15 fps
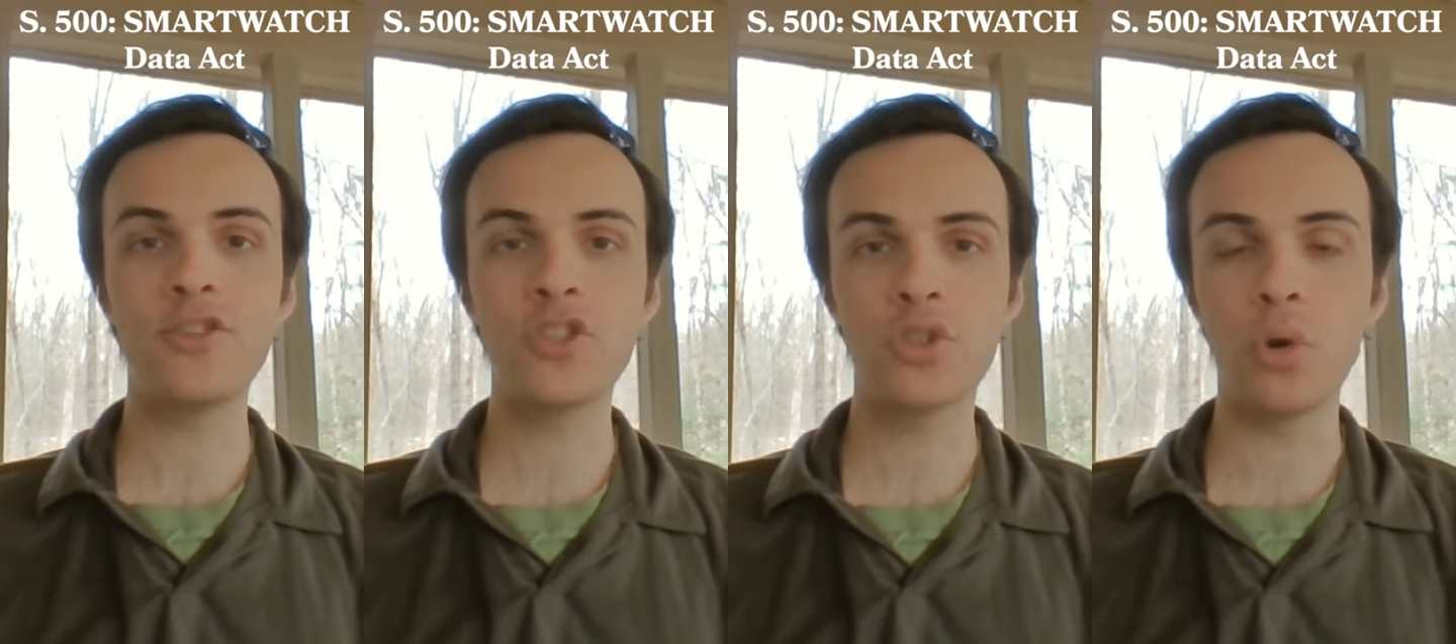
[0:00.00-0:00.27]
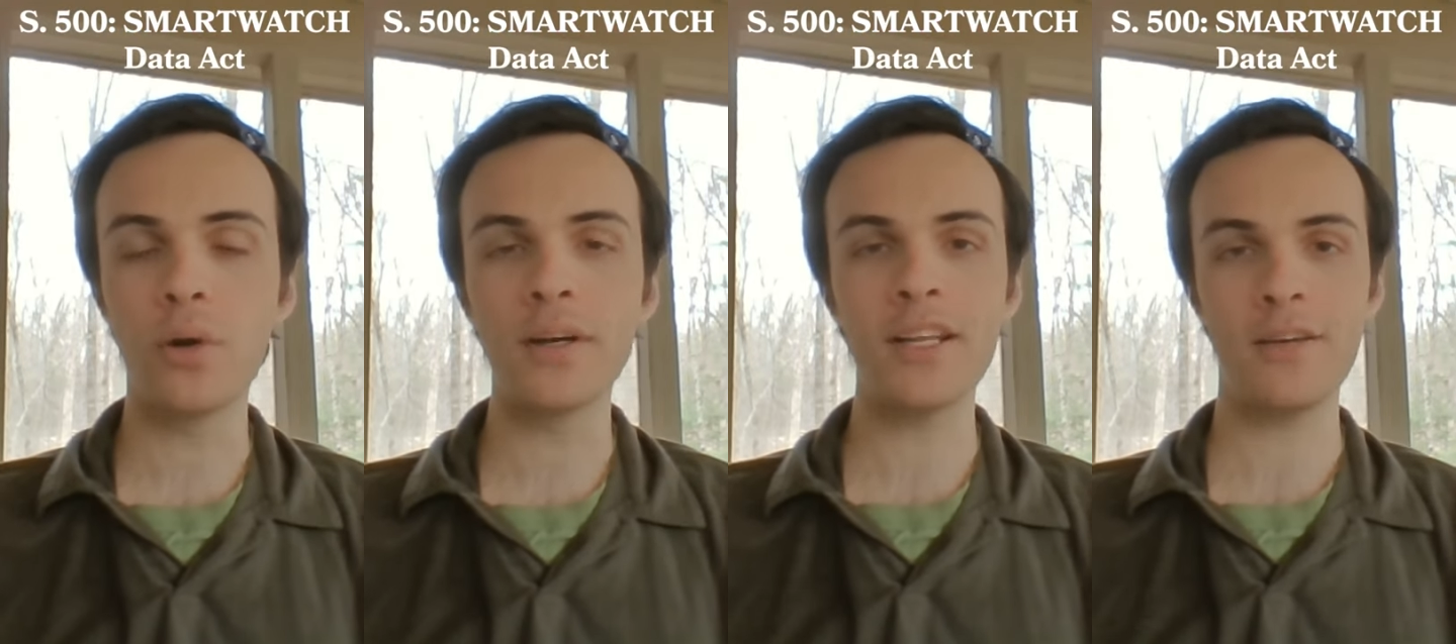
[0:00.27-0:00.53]

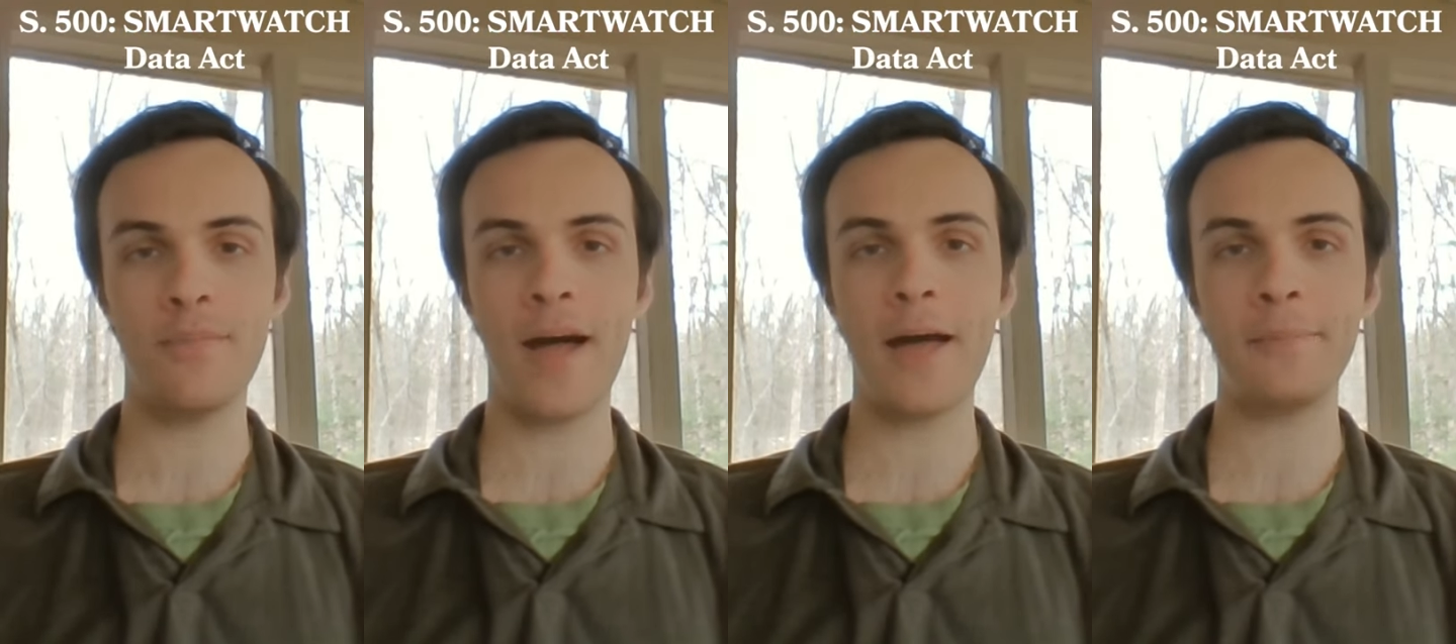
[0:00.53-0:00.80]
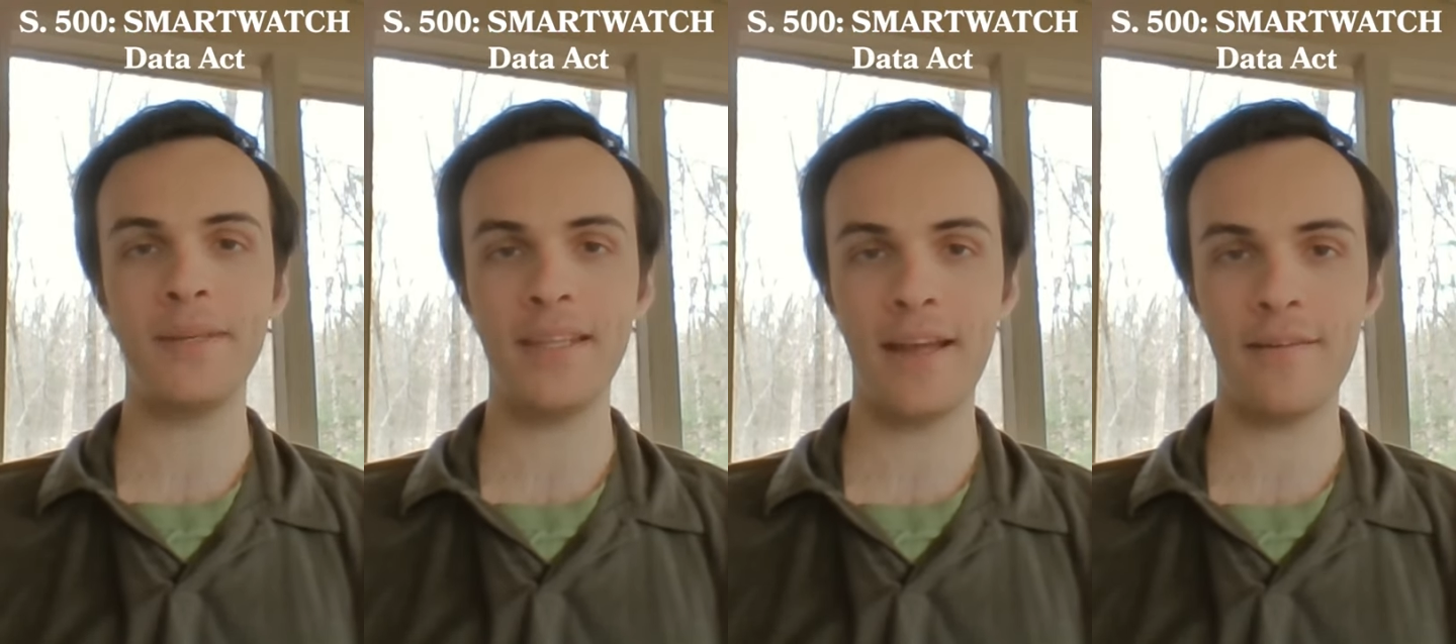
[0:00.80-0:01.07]
soared in
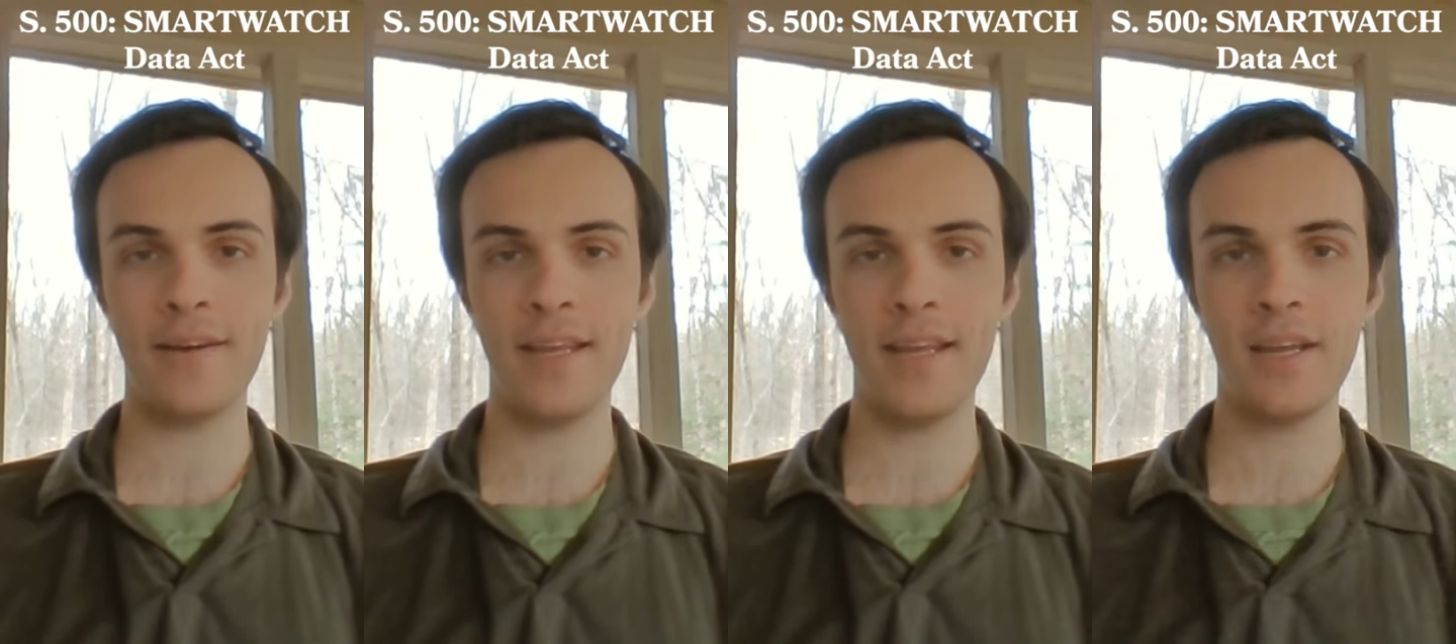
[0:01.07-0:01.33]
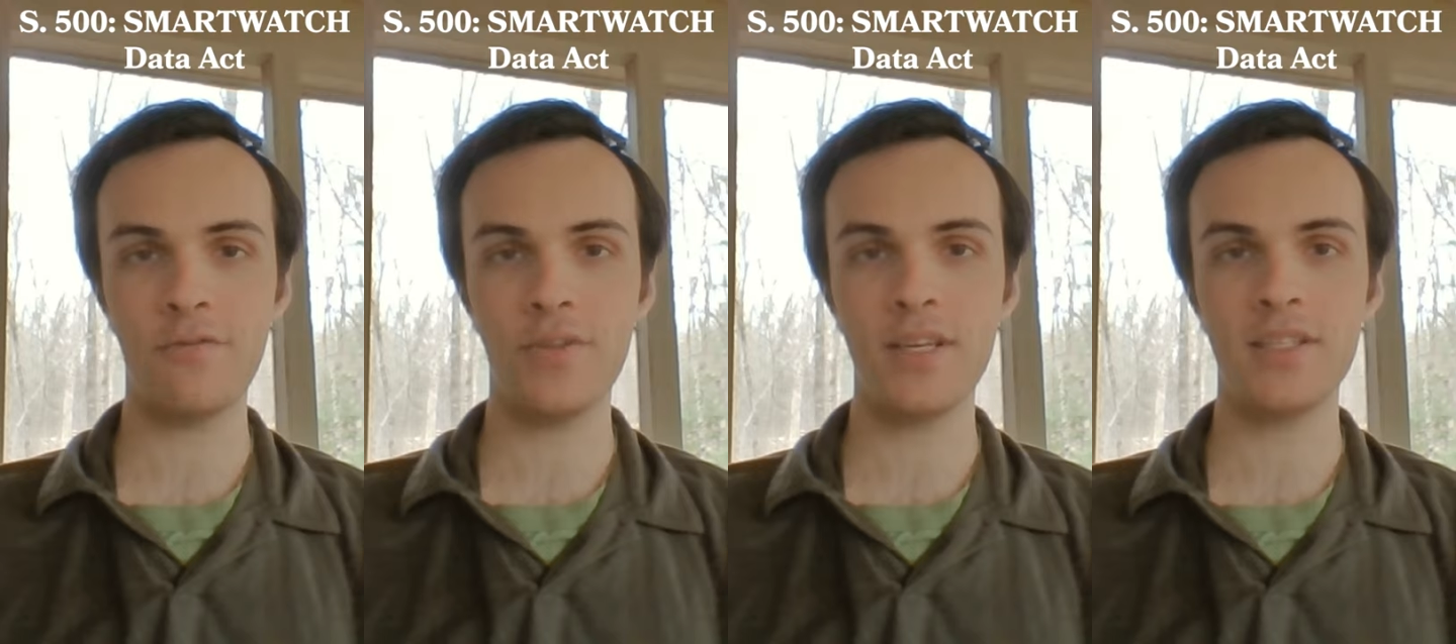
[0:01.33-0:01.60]

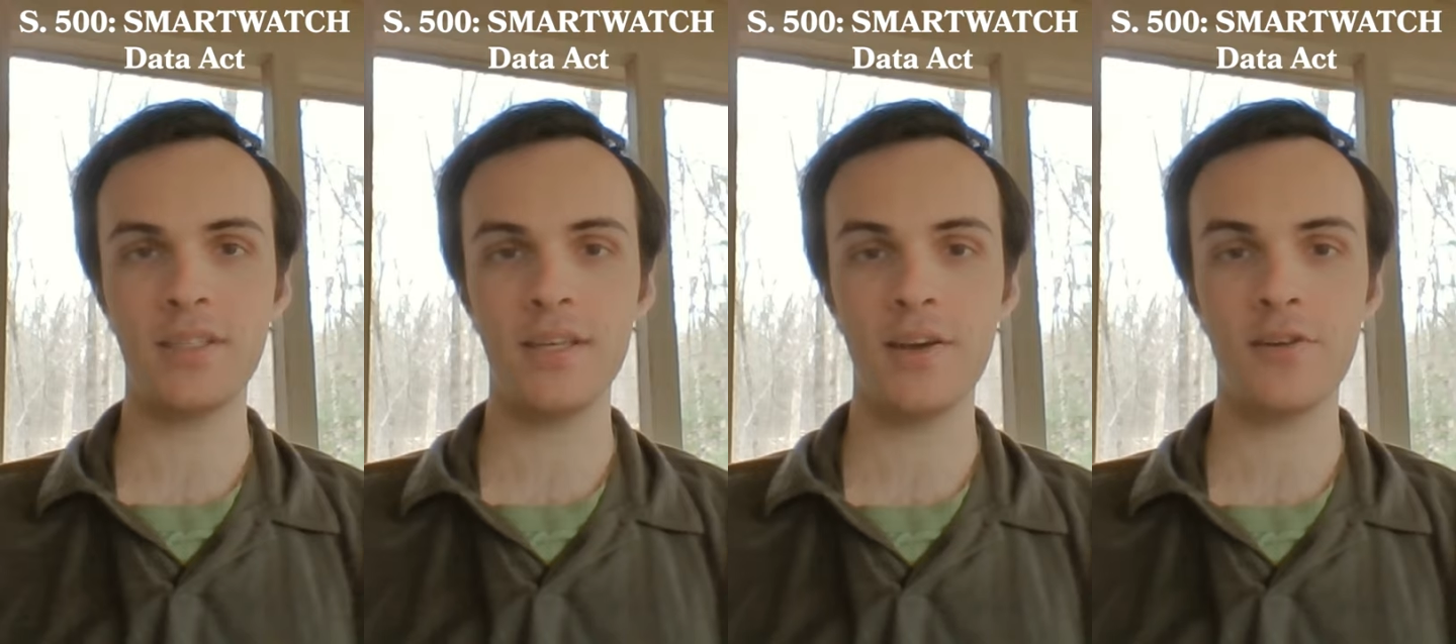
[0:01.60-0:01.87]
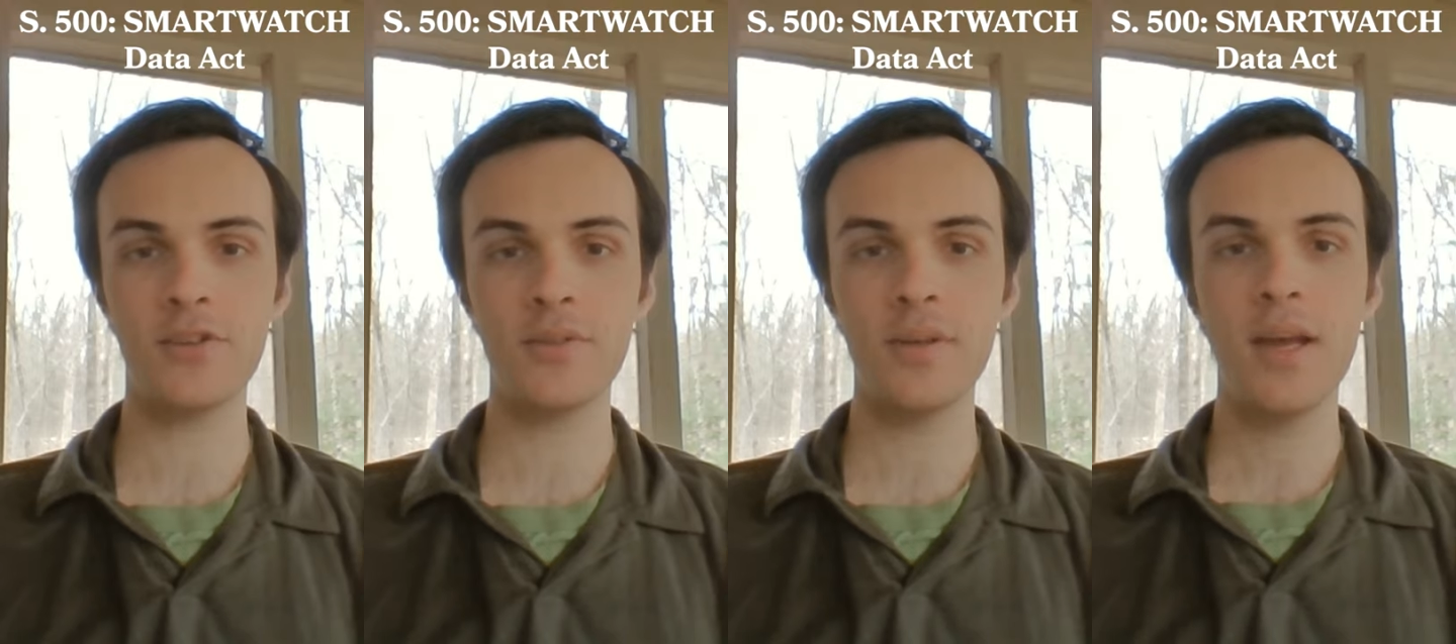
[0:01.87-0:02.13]
popularity in recent
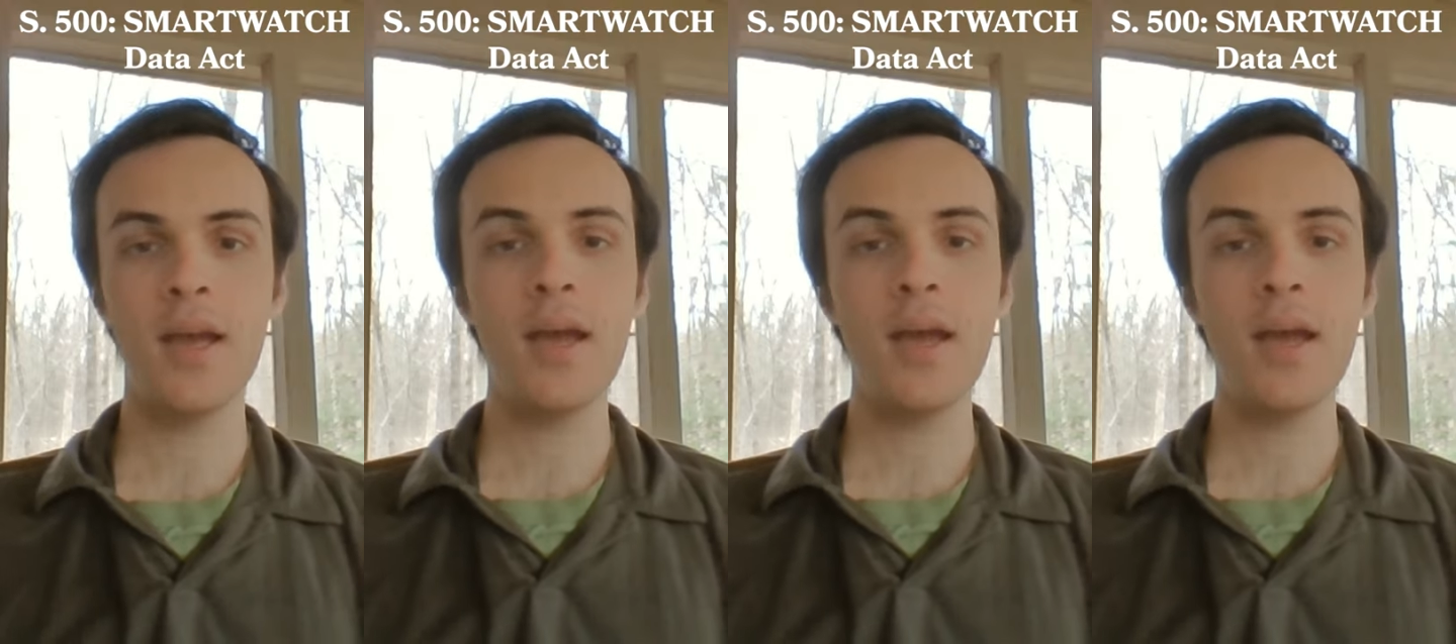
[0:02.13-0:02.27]
years.